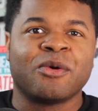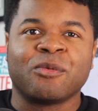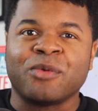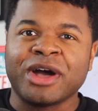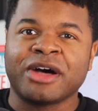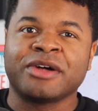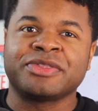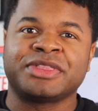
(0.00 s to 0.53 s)

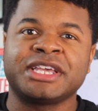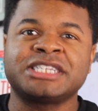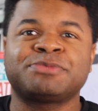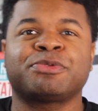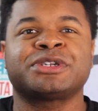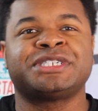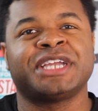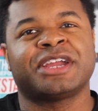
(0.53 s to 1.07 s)
Well, this
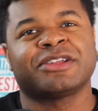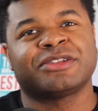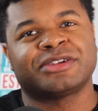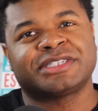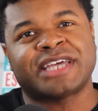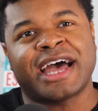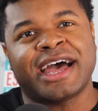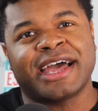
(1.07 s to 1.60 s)
particular
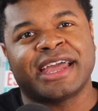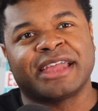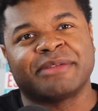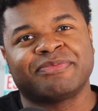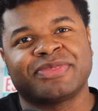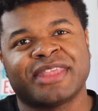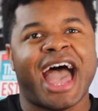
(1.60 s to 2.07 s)
time,